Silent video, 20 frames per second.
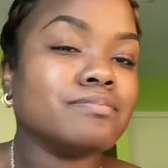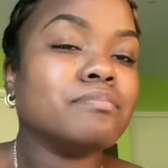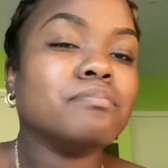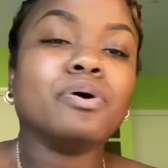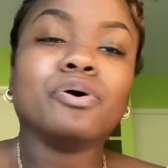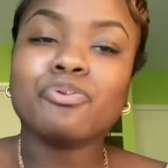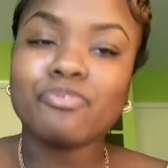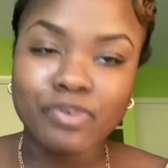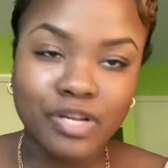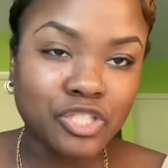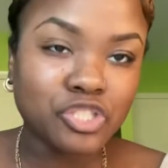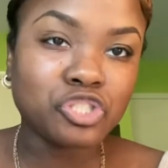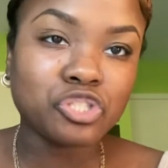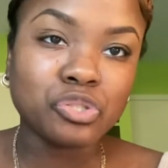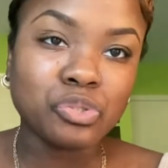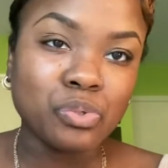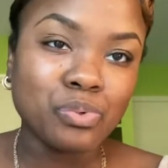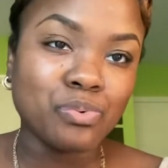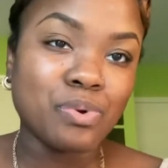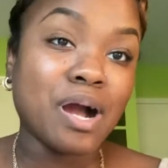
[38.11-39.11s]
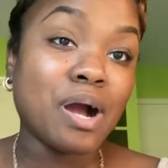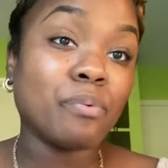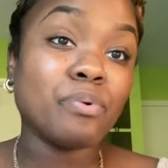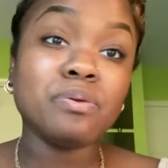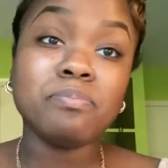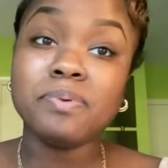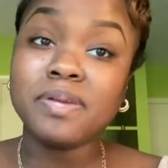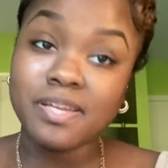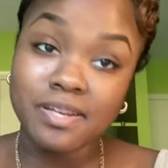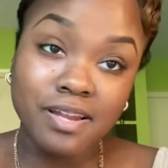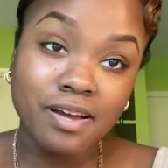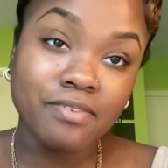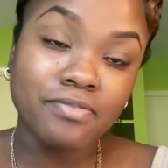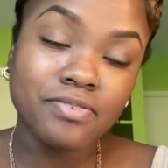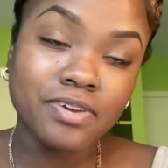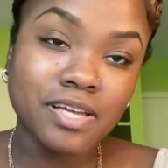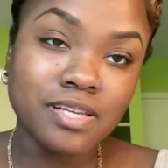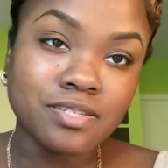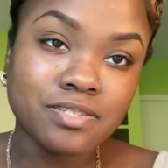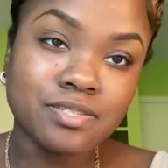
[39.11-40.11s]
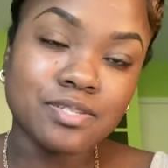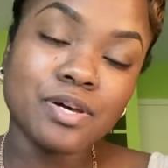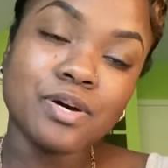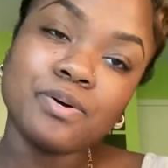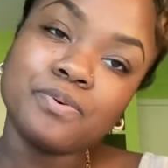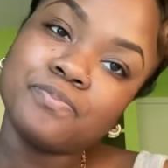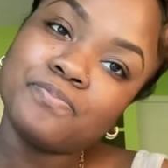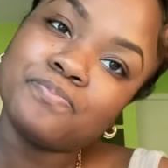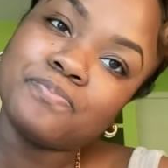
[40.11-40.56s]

motivate you while we beating our face. So